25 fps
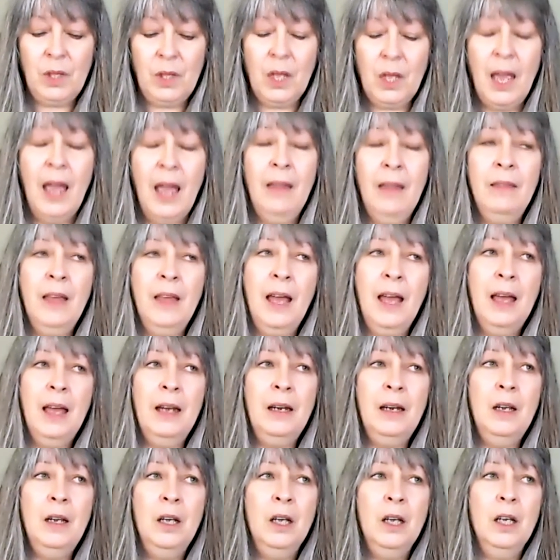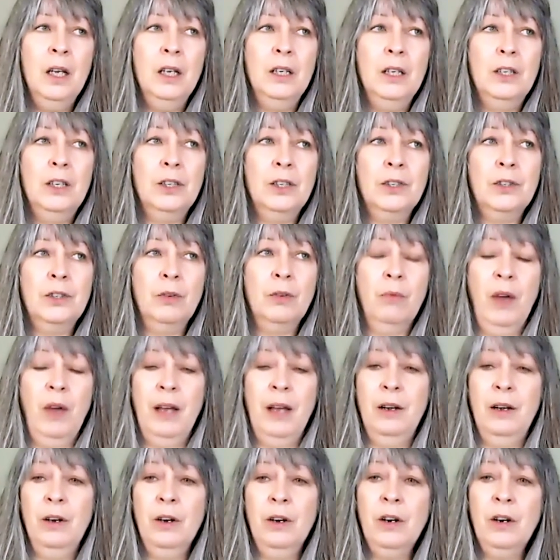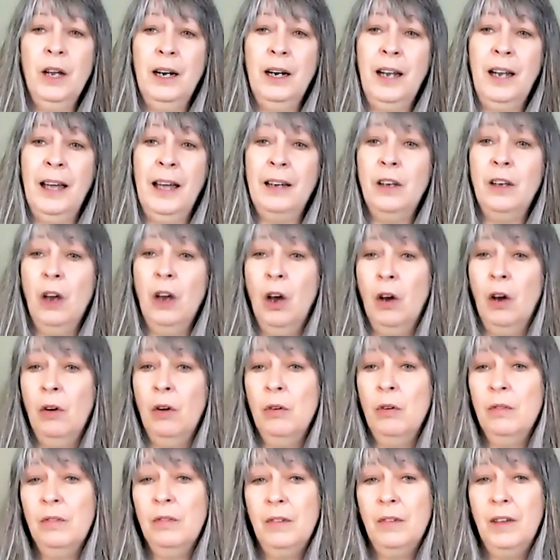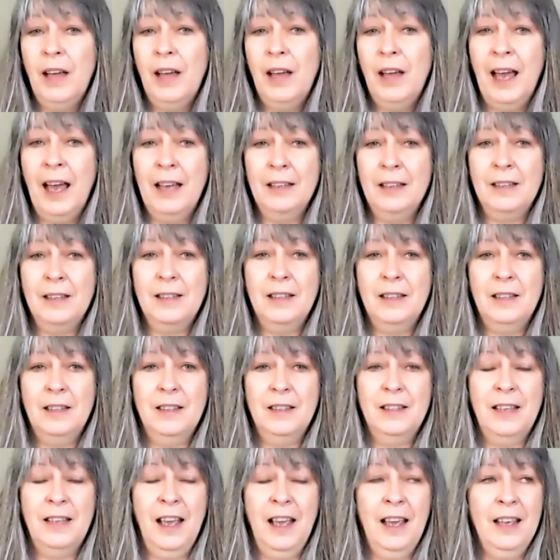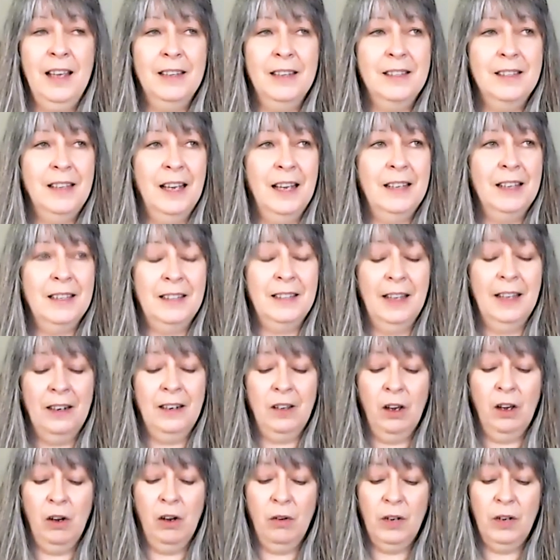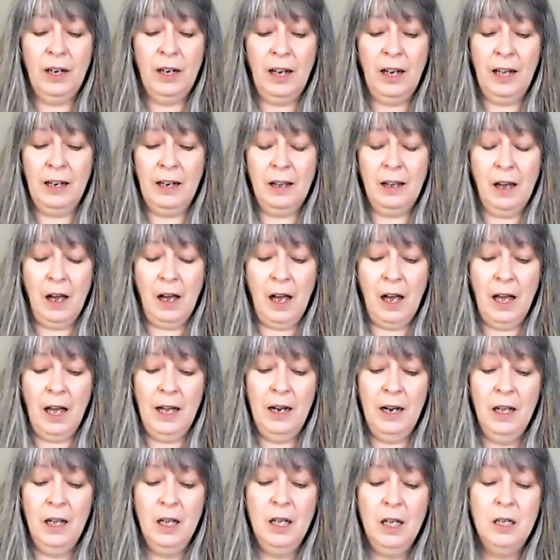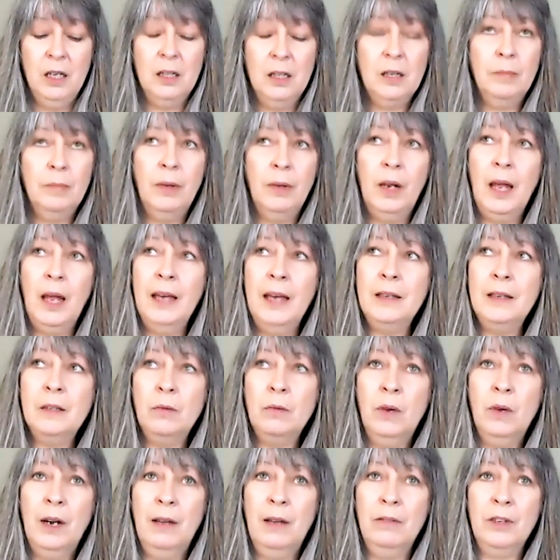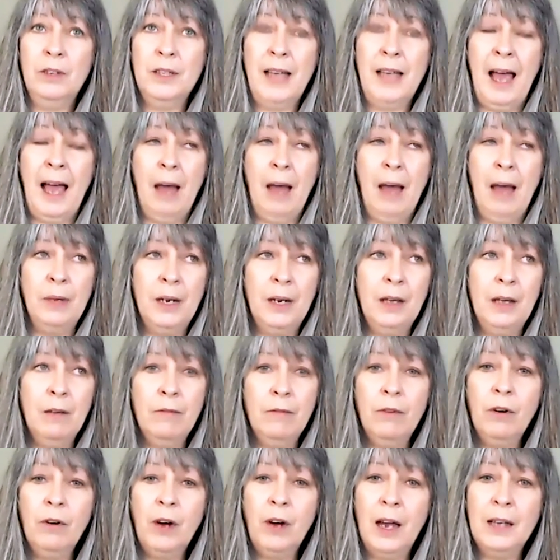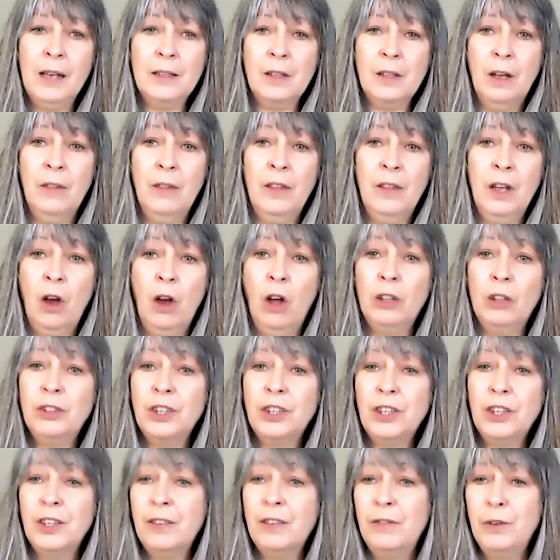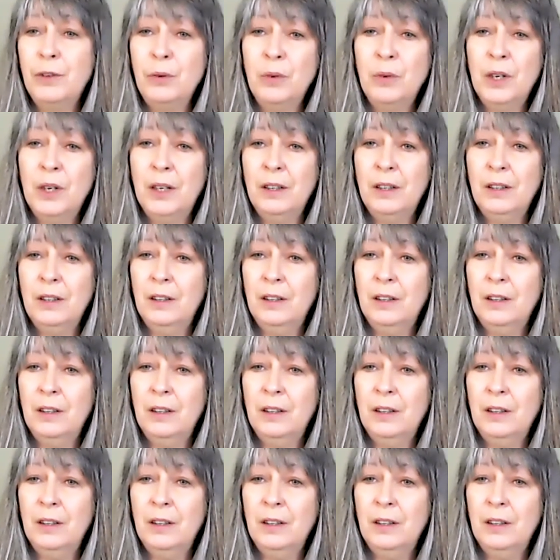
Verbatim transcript: And then to surrender and let go, as the saying says, let go and let God, to place whatever's happening for us on the altar, if you will.